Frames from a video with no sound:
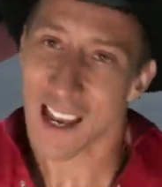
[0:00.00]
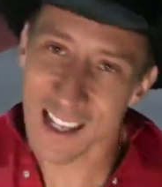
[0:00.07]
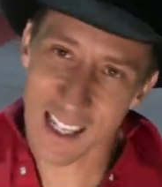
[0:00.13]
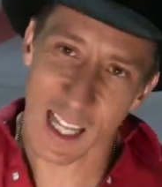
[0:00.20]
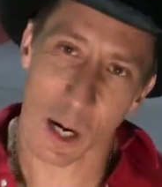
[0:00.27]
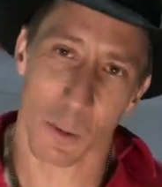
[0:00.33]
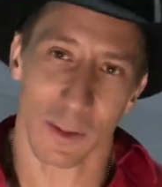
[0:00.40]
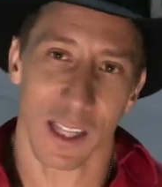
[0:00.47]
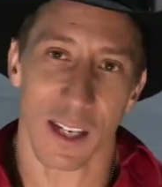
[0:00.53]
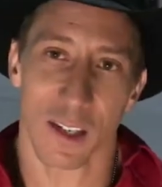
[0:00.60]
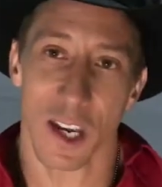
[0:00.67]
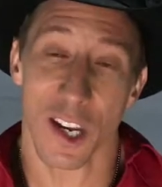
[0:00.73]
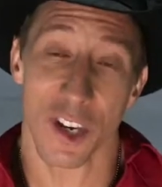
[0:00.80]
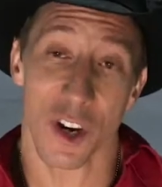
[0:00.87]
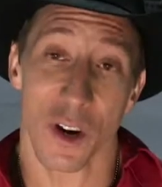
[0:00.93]
Isn't that what they
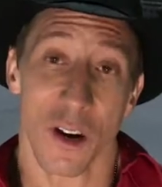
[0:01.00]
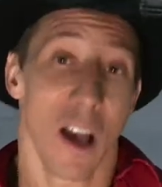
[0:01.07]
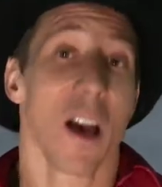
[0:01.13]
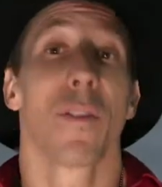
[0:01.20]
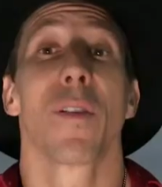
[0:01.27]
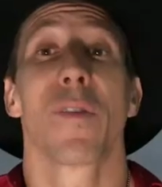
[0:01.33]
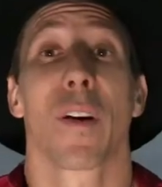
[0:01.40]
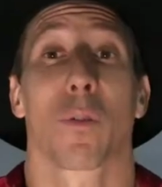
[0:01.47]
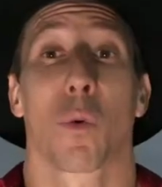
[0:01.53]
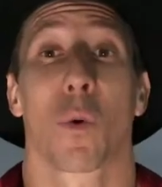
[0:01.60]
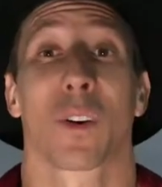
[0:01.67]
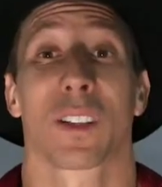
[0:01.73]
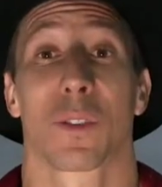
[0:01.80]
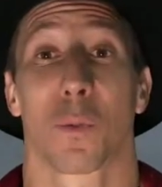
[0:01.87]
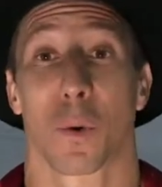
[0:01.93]
teach you? If you've ever
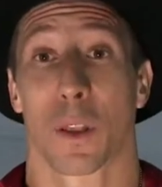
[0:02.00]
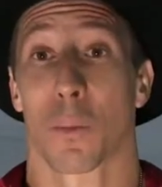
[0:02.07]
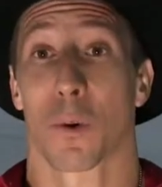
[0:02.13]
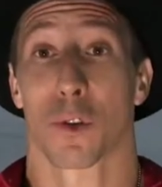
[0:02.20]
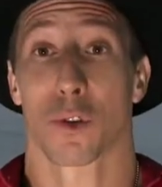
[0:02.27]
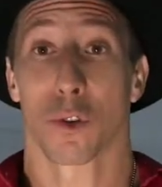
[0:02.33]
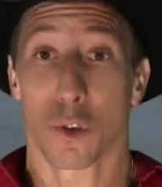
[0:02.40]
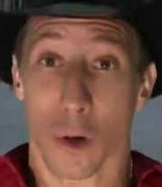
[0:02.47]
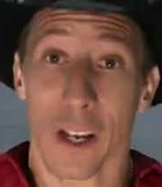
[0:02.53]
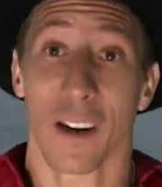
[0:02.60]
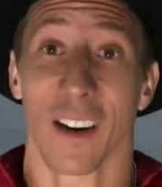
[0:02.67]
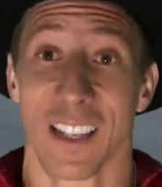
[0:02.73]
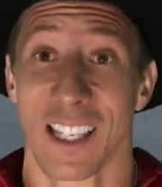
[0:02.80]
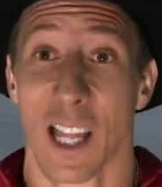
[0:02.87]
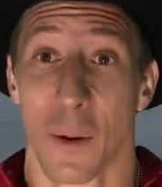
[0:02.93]
worked with a personal
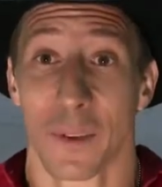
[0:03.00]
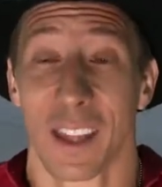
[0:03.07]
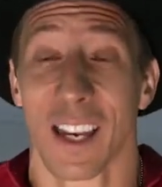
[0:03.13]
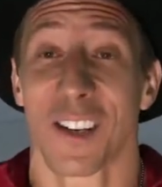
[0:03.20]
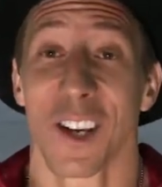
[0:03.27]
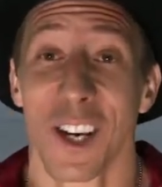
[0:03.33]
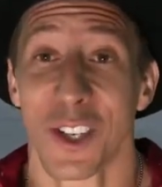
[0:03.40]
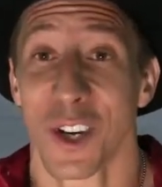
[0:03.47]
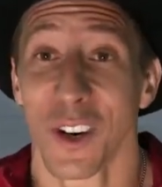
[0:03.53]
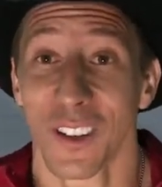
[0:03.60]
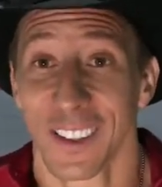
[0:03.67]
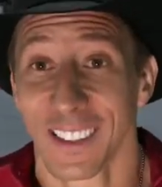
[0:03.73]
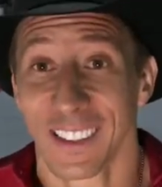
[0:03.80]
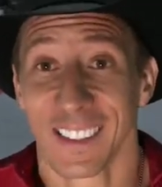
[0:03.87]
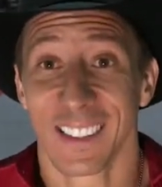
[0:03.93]
trainer, isn't that what they teach
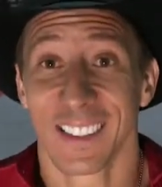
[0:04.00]
you?